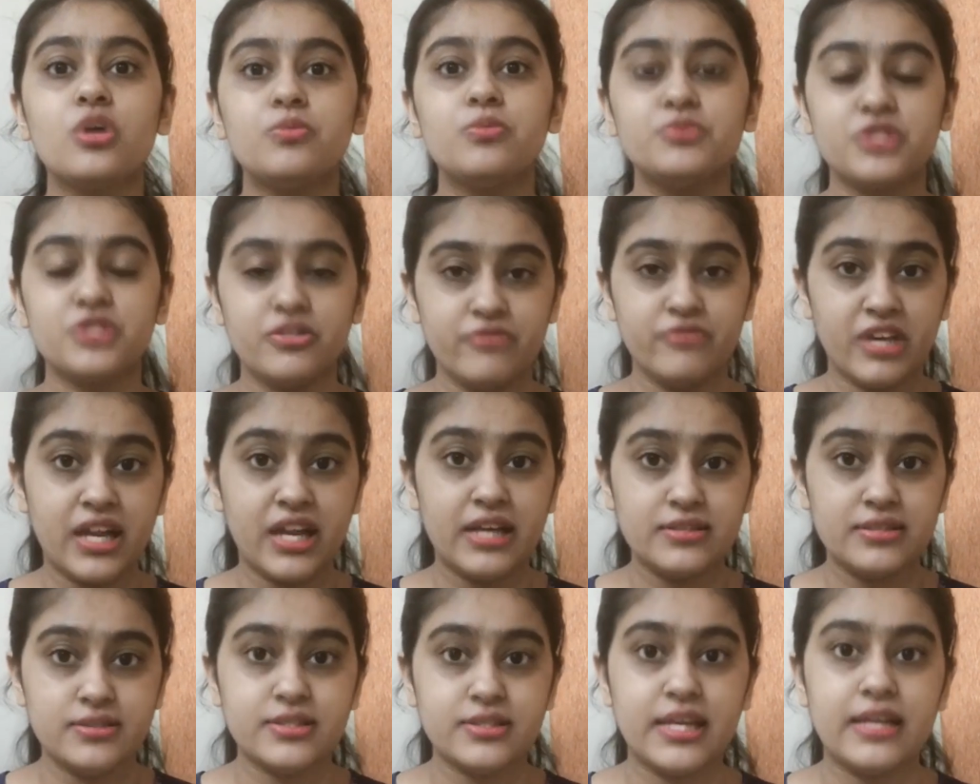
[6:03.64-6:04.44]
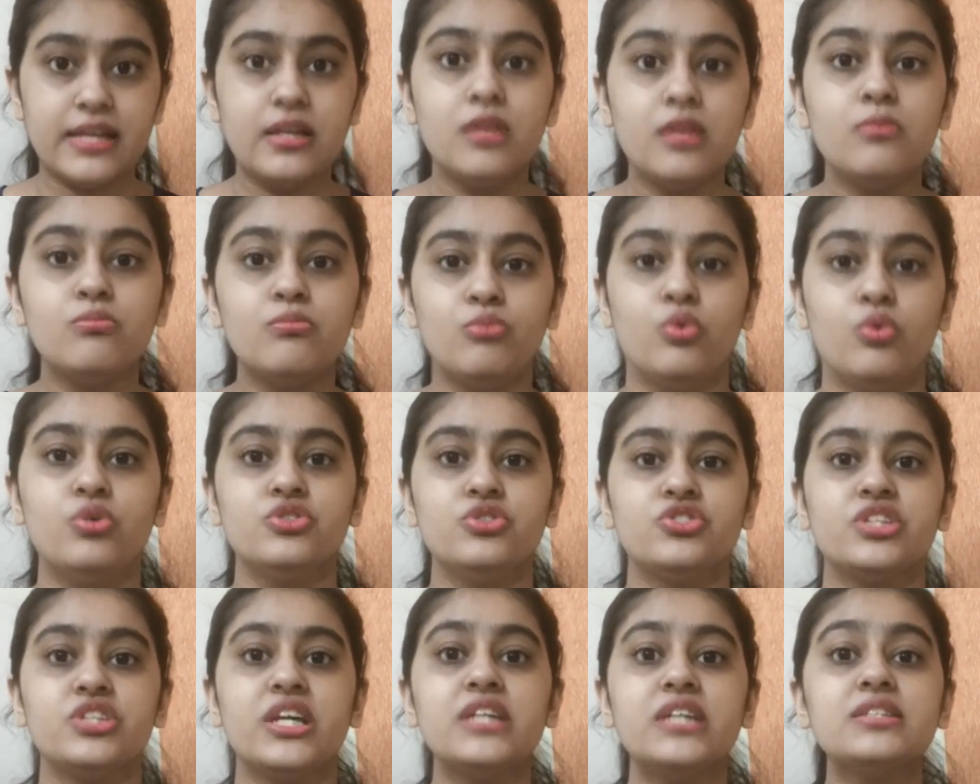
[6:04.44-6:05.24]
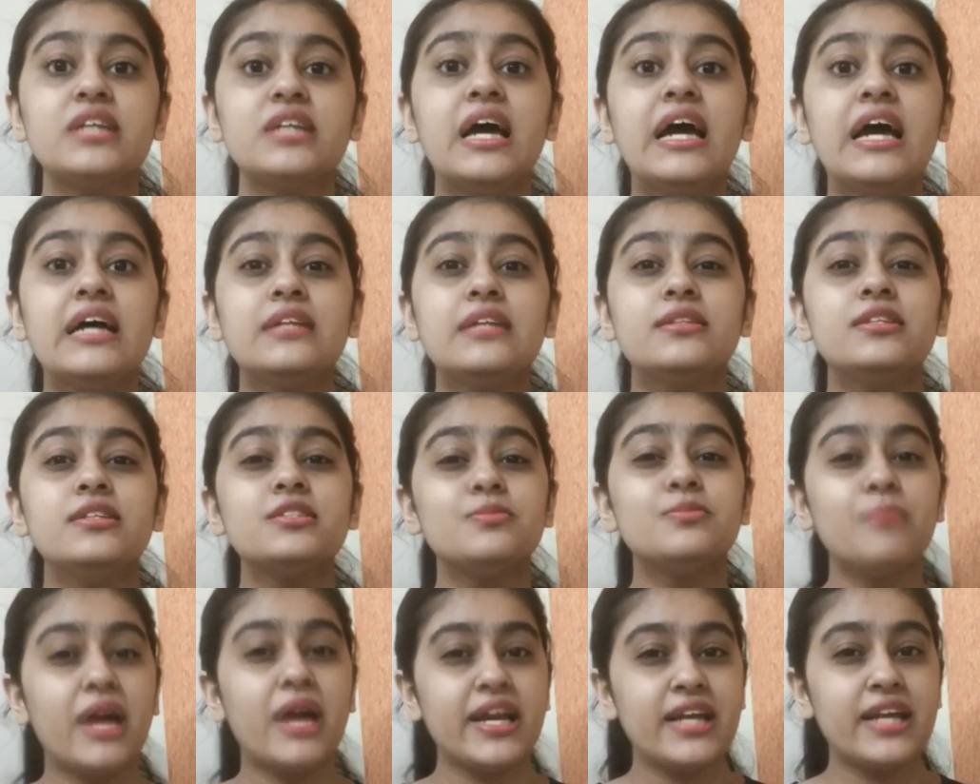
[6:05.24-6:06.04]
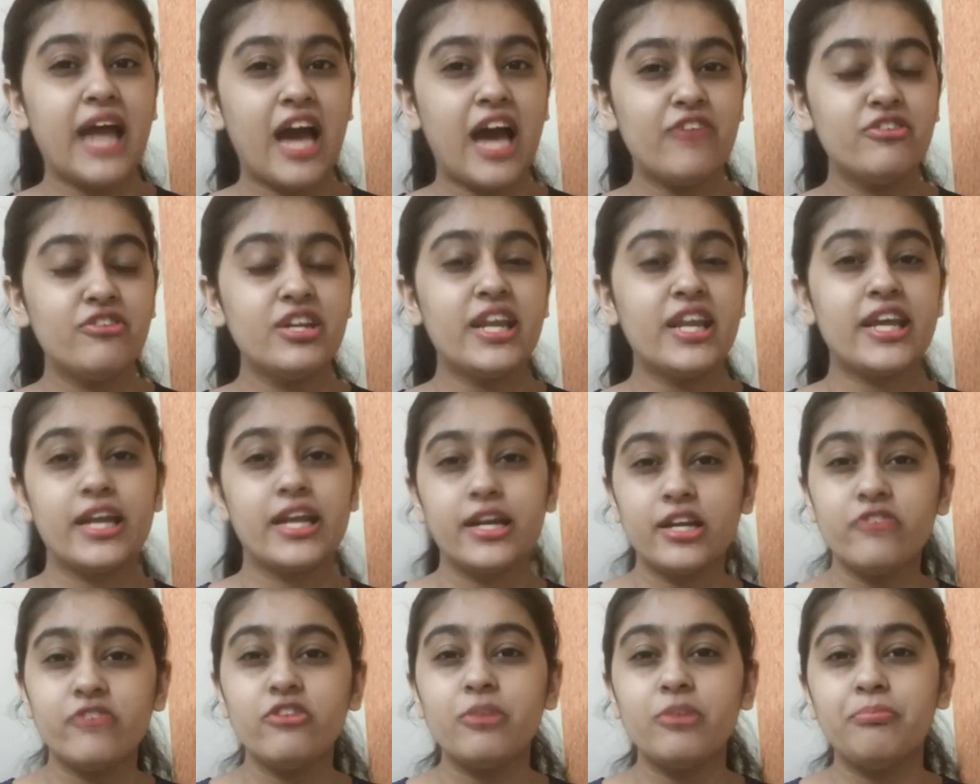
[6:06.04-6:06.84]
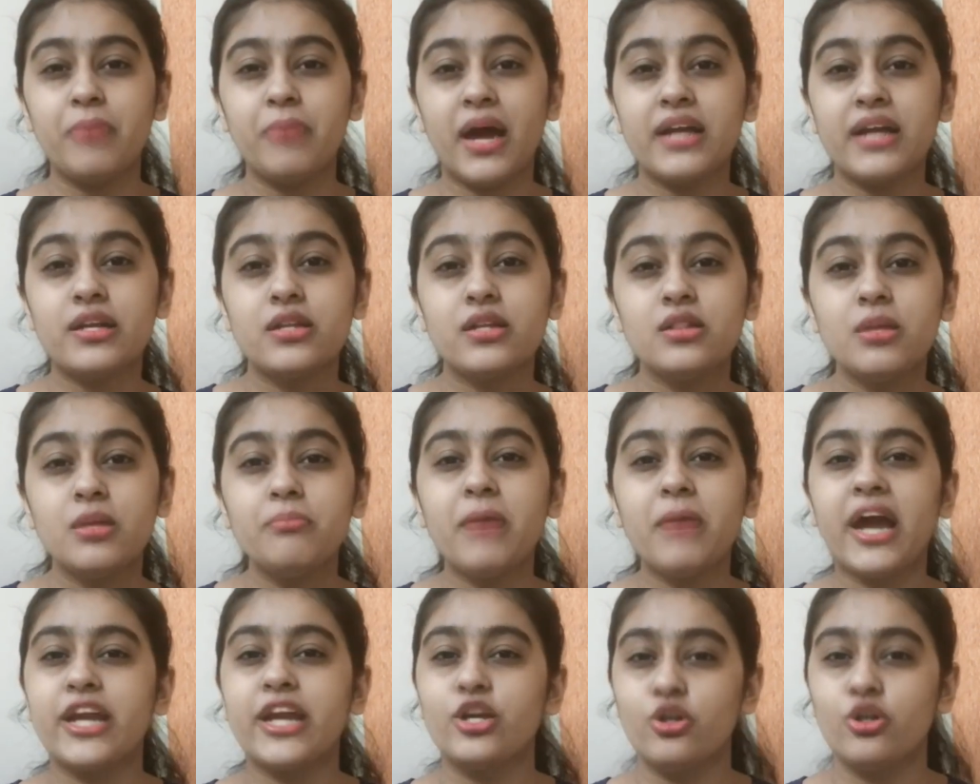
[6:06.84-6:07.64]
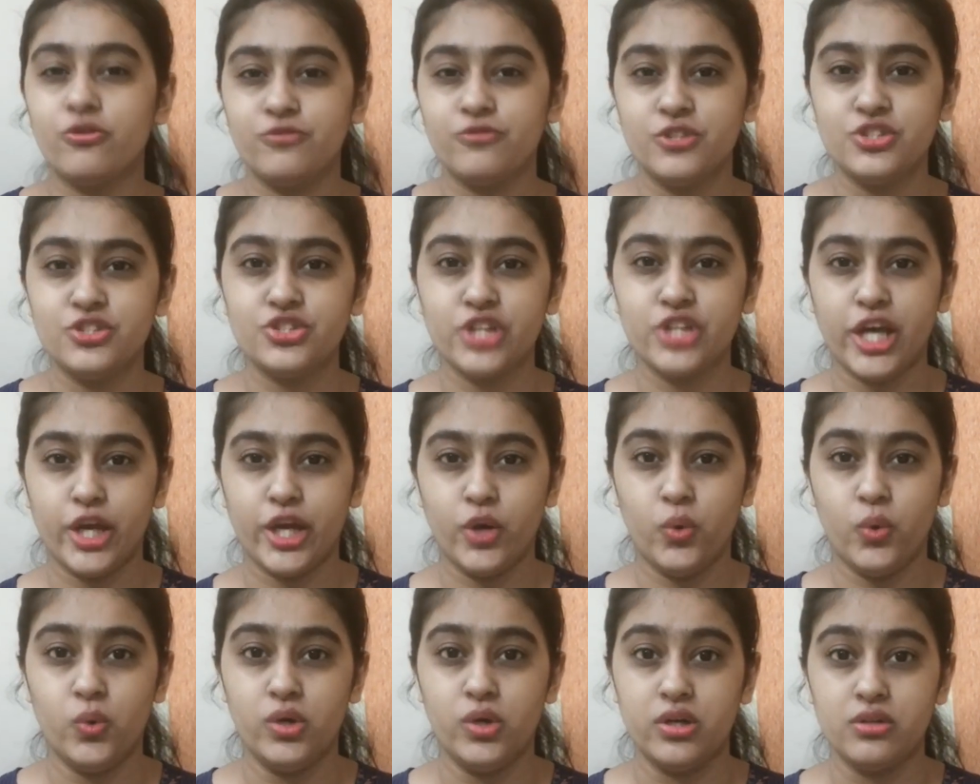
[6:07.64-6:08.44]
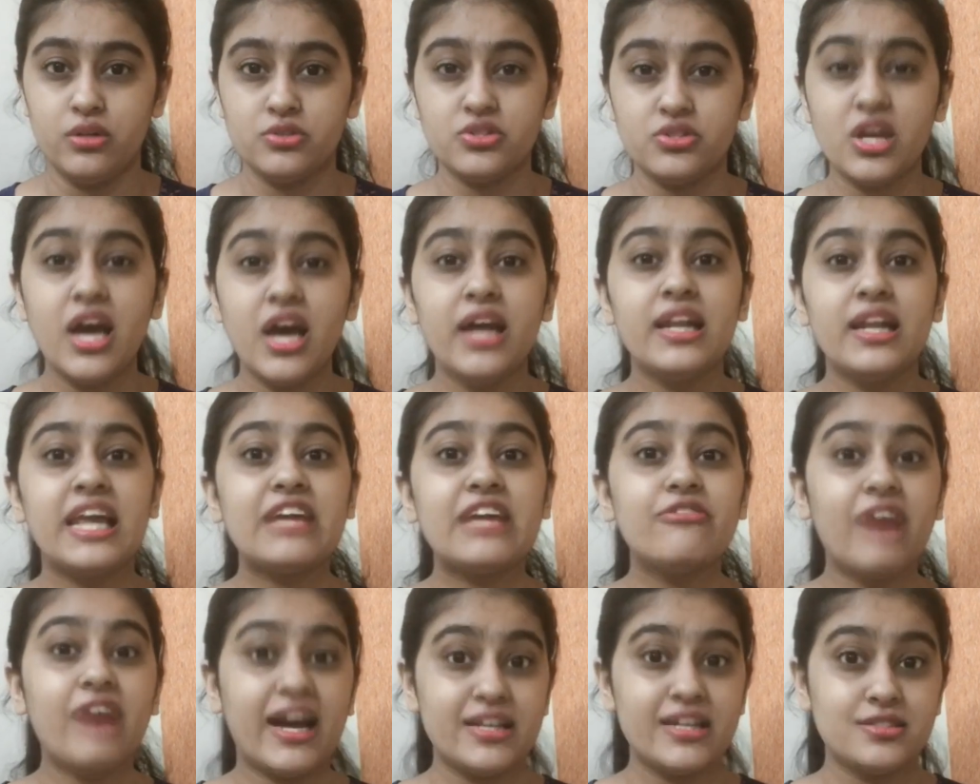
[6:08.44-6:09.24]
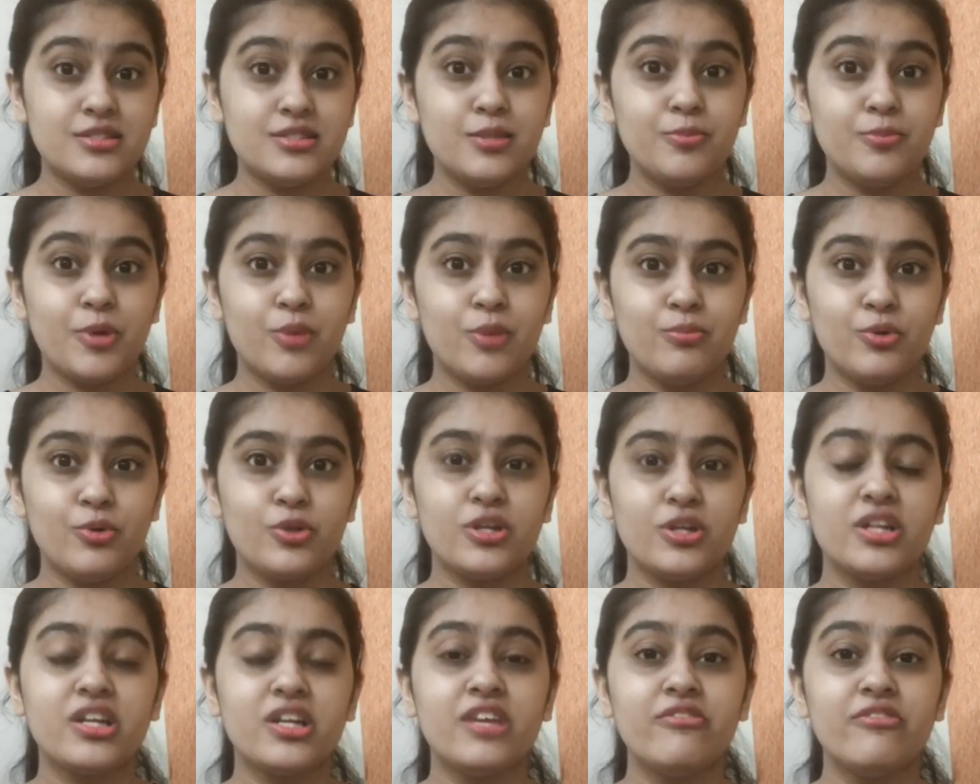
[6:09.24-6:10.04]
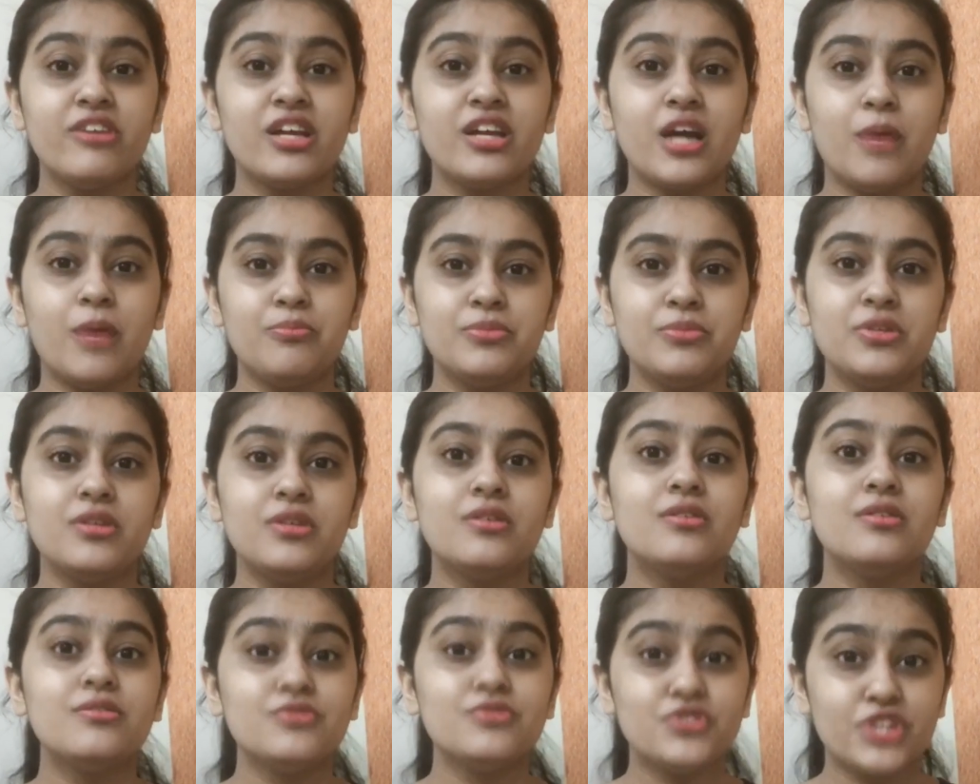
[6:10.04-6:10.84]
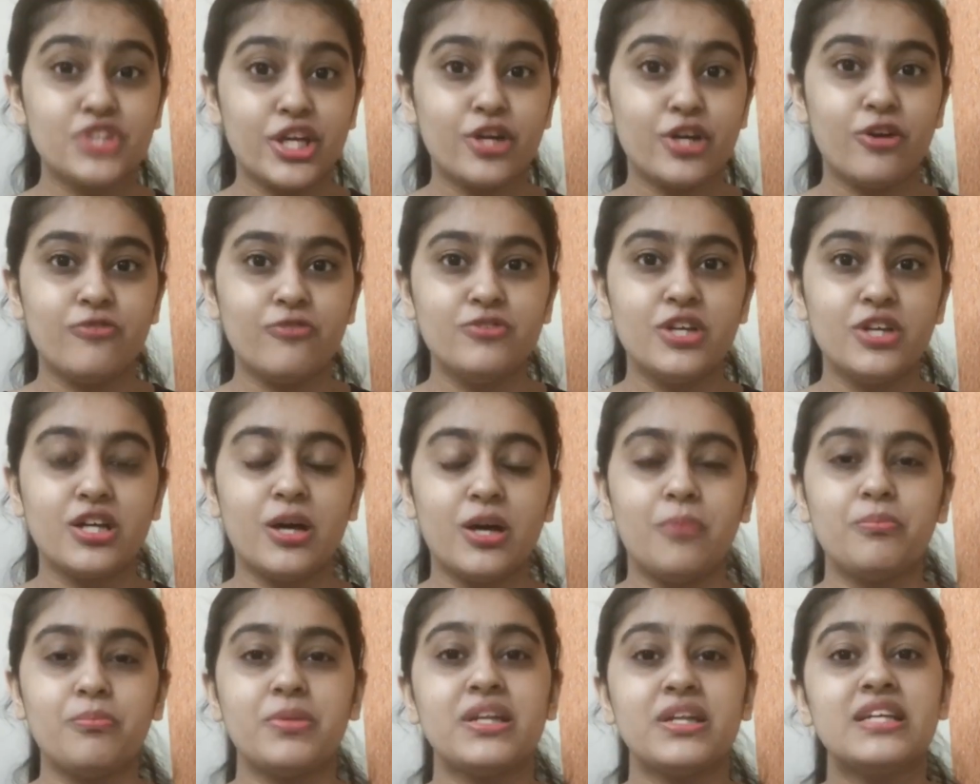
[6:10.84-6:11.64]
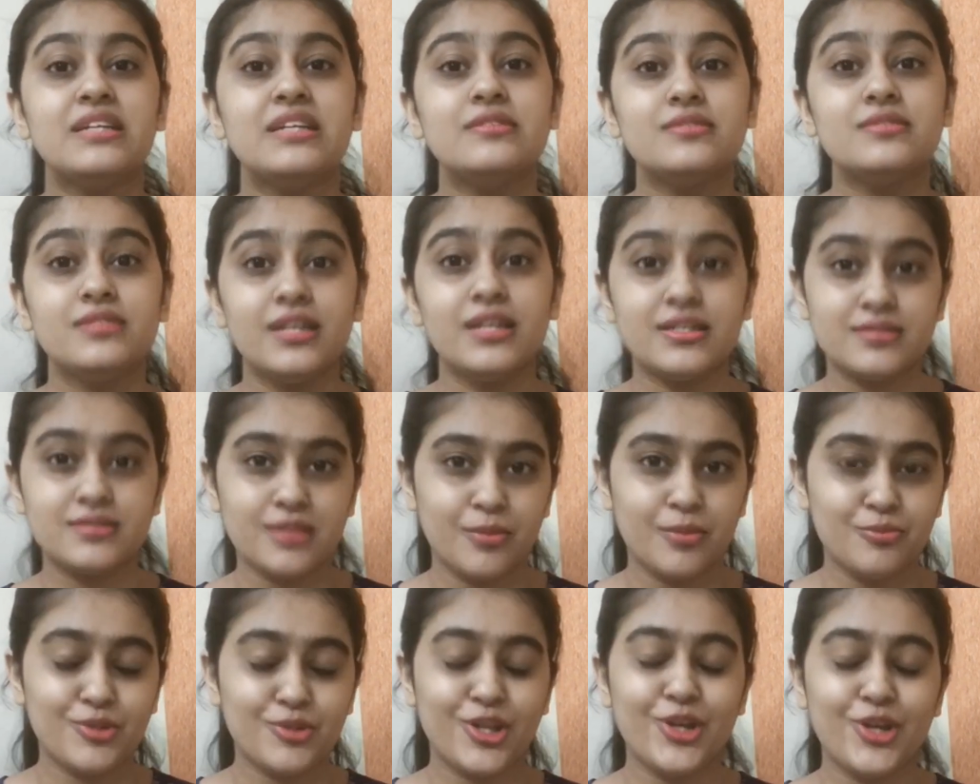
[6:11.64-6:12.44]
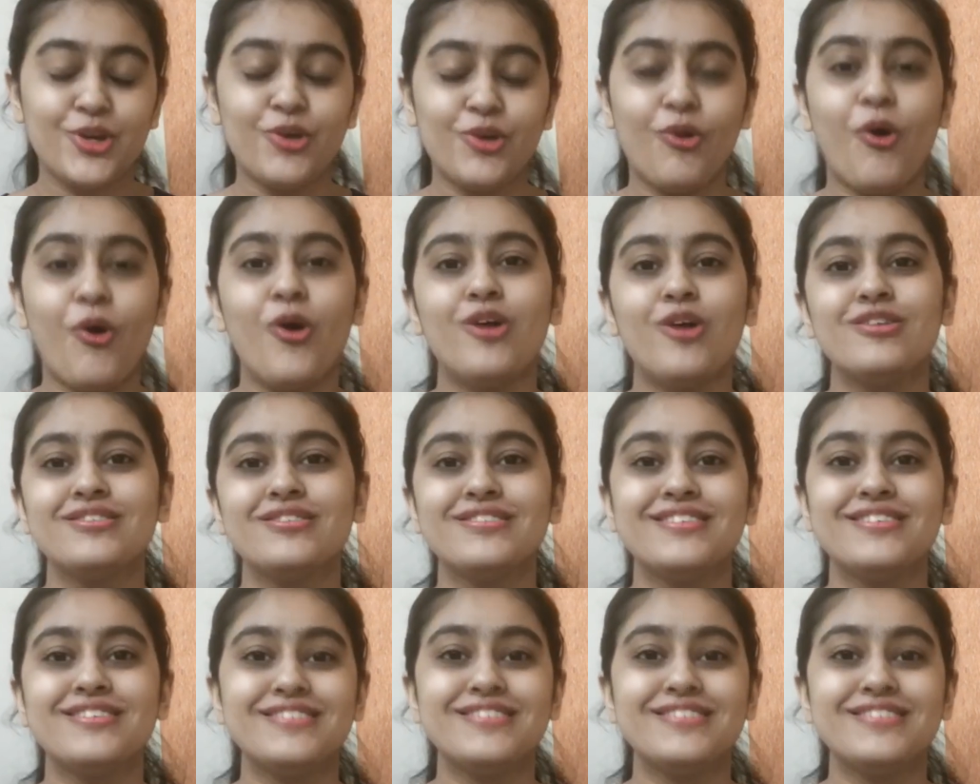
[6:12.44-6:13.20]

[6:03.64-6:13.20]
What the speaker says: option, when I sell more stakes, this might have a negative impact in the mind of the shareholders. Like, why is the promoter giving up the stake of the company? Is there something wrong?